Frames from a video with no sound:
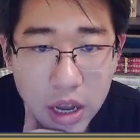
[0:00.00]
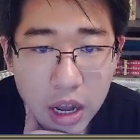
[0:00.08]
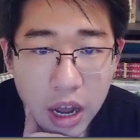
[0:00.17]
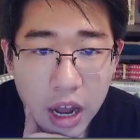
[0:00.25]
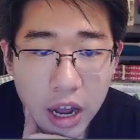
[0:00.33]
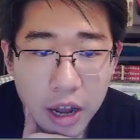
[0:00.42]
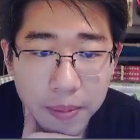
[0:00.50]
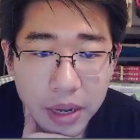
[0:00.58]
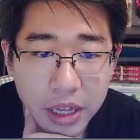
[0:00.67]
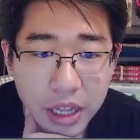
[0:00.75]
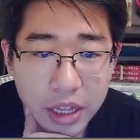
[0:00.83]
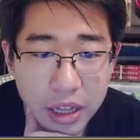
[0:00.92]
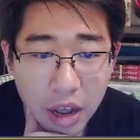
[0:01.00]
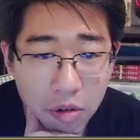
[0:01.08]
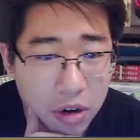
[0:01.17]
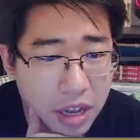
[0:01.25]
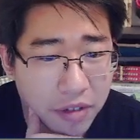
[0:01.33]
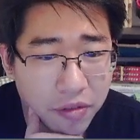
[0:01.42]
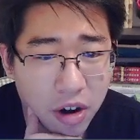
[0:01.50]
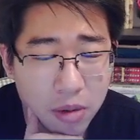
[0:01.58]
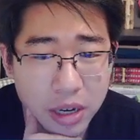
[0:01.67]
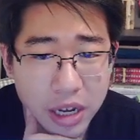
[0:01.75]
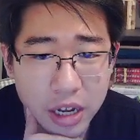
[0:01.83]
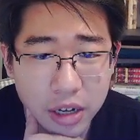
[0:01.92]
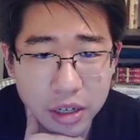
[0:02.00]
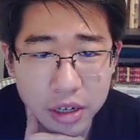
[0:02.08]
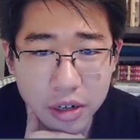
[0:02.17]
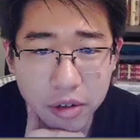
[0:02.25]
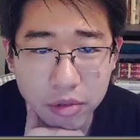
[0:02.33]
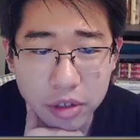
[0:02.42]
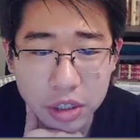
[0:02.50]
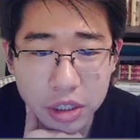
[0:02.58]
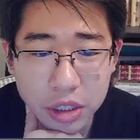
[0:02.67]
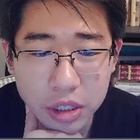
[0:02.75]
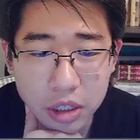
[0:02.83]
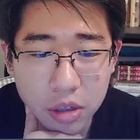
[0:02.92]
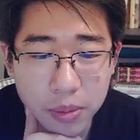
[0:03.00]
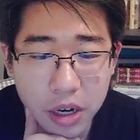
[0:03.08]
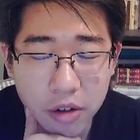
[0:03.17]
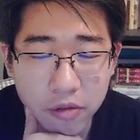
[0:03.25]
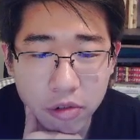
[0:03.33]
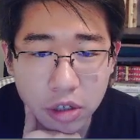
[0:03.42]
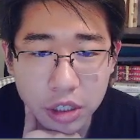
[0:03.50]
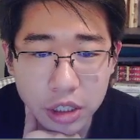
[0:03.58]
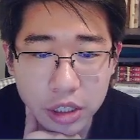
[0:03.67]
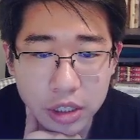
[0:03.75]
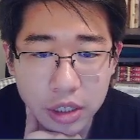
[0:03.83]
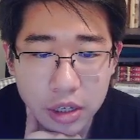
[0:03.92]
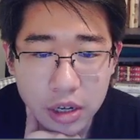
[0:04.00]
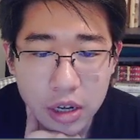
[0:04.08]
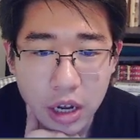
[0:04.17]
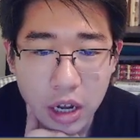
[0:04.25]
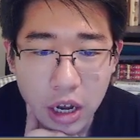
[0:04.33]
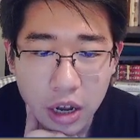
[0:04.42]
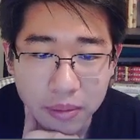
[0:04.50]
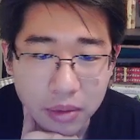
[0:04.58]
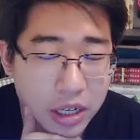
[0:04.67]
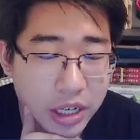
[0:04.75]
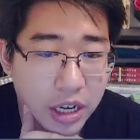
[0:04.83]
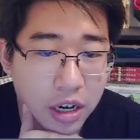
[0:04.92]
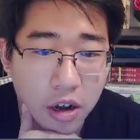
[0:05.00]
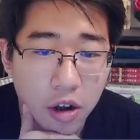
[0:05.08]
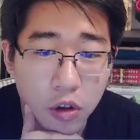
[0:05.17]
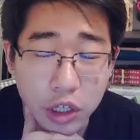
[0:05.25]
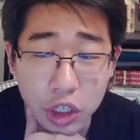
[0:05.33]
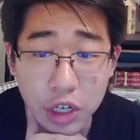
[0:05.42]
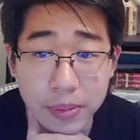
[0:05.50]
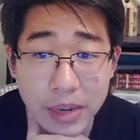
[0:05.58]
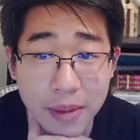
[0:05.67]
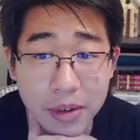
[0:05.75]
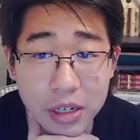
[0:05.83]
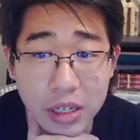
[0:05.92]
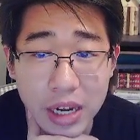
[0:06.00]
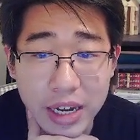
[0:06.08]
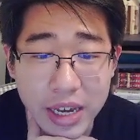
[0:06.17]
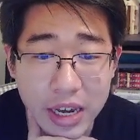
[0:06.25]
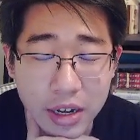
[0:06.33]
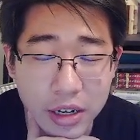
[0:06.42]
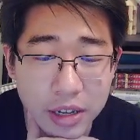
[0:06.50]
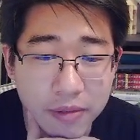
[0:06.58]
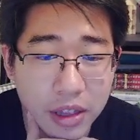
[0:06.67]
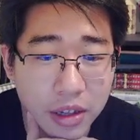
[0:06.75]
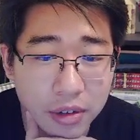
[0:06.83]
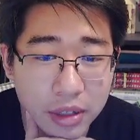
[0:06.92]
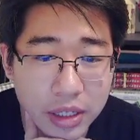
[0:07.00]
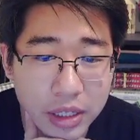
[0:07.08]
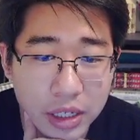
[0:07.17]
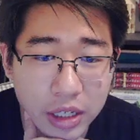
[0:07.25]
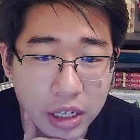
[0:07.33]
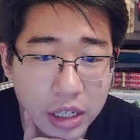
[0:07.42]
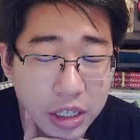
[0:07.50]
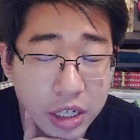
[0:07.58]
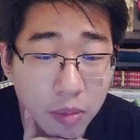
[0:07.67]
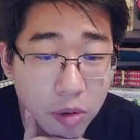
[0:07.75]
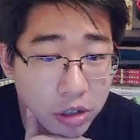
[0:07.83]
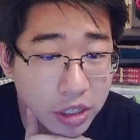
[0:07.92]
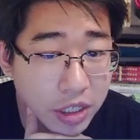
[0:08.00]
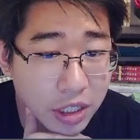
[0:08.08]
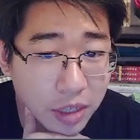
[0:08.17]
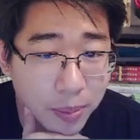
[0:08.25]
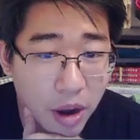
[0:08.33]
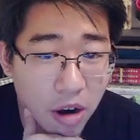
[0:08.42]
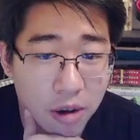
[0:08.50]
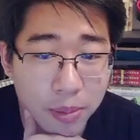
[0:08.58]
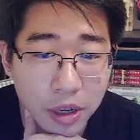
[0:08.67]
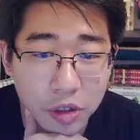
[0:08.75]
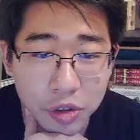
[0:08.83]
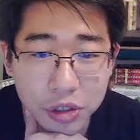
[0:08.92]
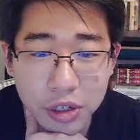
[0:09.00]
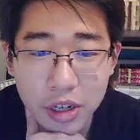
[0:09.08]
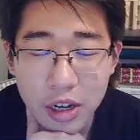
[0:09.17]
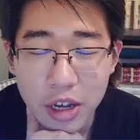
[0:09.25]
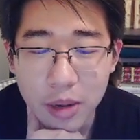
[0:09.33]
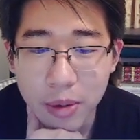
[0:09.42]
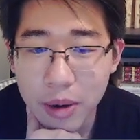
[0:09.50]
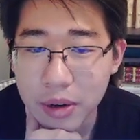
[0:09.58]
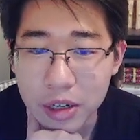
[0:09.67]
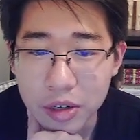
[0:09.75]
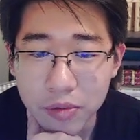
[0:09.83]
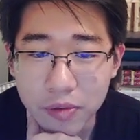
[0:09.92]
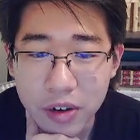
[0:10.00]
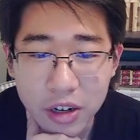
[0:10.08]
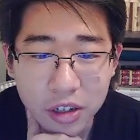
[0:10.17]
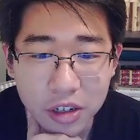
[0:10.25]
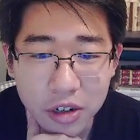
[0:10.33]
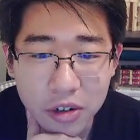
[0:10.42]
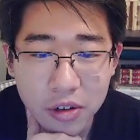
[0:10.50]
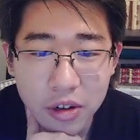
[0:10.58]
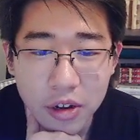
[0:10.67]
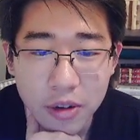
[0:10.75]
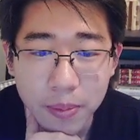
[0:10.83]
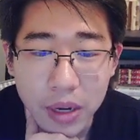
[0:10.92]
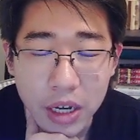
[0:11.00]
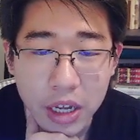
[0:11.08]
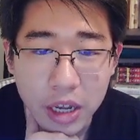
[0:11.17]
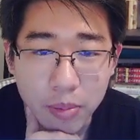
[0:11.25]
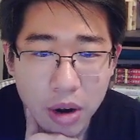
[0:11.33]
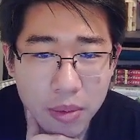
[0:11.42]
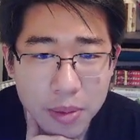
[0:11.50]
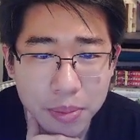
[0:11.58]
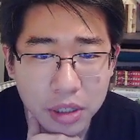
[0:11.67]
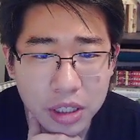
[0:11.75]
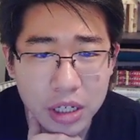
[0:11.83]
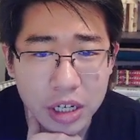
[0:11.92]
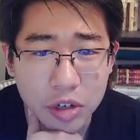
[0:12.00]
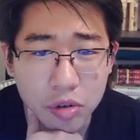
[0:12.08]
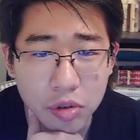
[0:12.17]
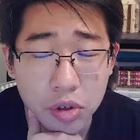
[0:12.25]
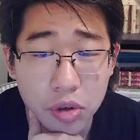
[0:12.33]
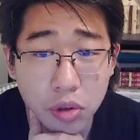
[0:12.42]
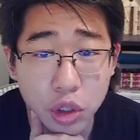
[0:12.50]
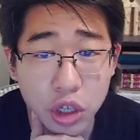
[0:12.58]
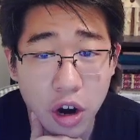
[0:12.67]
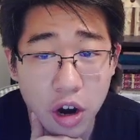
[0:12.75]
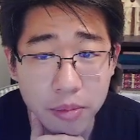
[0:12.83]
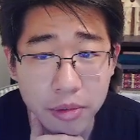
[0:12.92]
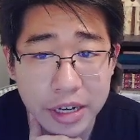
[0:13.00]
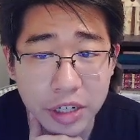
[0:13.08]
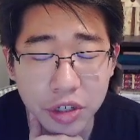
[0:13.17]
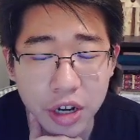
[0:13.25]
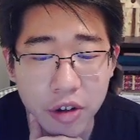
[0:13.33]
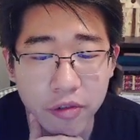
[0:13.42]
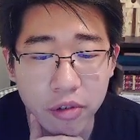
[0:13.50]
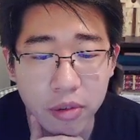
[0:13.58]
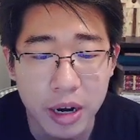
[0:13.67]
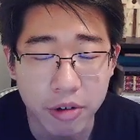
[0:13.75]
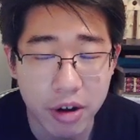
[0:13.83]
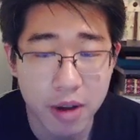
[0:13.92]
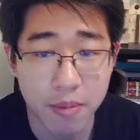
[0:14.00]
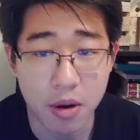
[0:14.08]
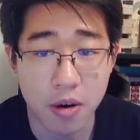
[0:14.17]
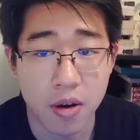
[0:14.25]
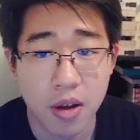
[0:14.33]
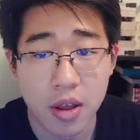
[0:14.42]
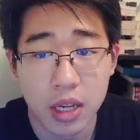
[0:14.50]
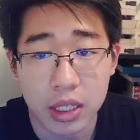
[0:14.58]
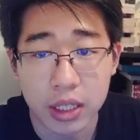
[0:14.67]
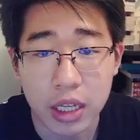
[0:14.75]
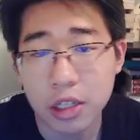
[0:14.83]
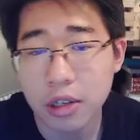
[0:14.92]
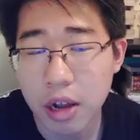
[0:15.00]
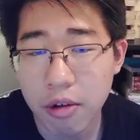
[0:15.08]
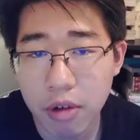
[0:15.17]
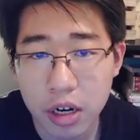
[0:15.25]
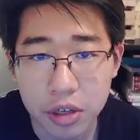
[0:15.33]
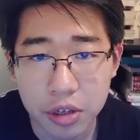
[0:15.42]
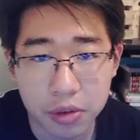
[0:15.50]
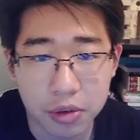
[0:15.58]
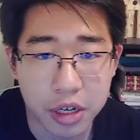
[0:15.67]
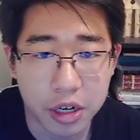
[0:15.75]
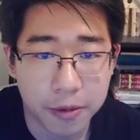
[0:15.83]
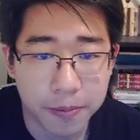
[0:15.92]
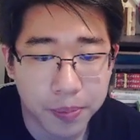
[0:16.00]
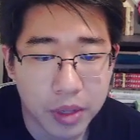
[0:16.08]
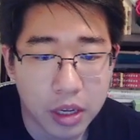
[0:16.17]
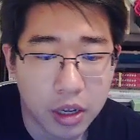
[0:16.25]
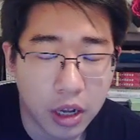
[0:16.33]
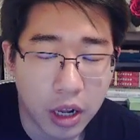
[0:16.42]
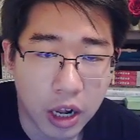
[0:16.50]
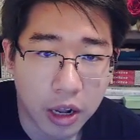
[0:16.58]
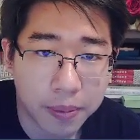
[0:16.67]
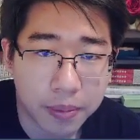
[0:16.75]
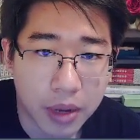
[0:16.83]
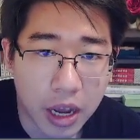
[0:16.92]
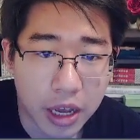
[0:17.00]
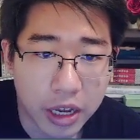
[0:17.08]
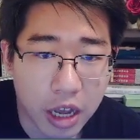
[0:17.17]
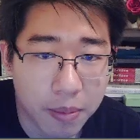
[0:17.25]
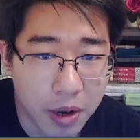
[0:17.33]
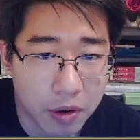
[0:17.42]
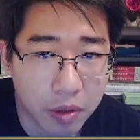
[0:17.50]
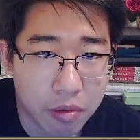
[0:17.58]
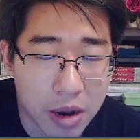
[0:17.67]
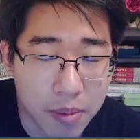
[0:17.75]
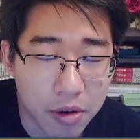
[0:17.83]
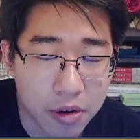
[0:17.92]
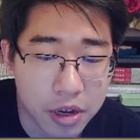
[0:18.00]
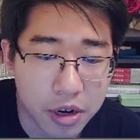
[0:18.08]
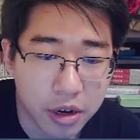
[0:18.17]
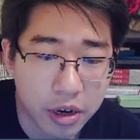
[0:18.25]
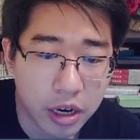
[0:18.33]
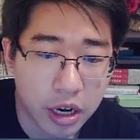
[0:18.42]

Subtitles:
And then I will get farmed down here, which is a little bit unfortunate. I'm going to get all the chip damage as I can, even though this is double resisted power punch. Probably going to do very little, but it probably puts it into 2 charm range now for my Granbow. So that's all I wanted to do here. I come out with Granbow here.